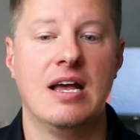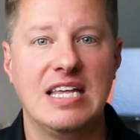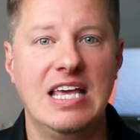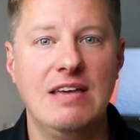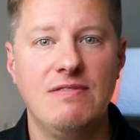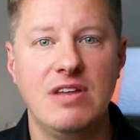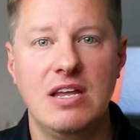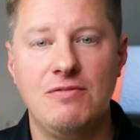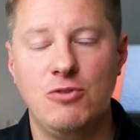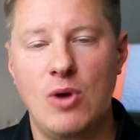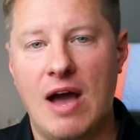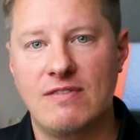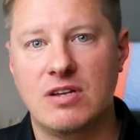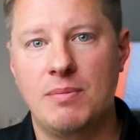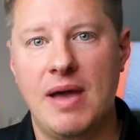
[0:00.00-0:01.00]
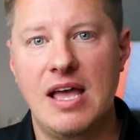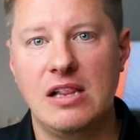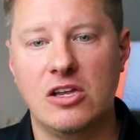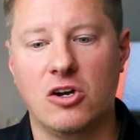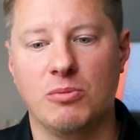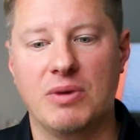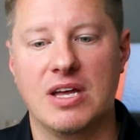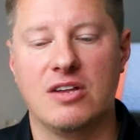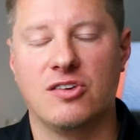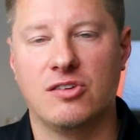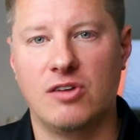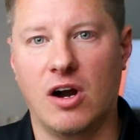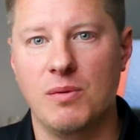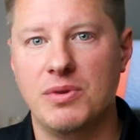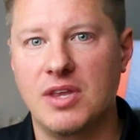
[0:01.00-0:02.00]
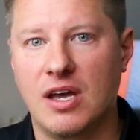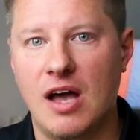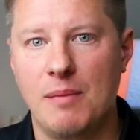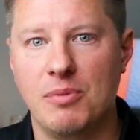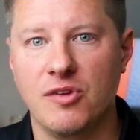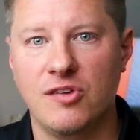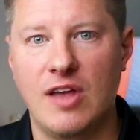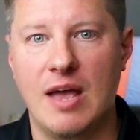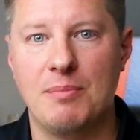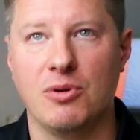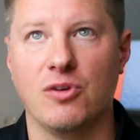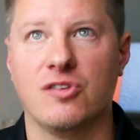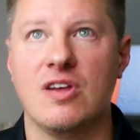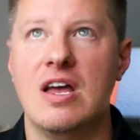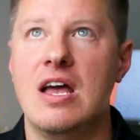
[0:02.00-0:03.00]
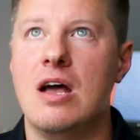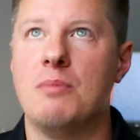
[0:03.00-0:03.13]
Even if you have to pay a little bit, start with a couple samples.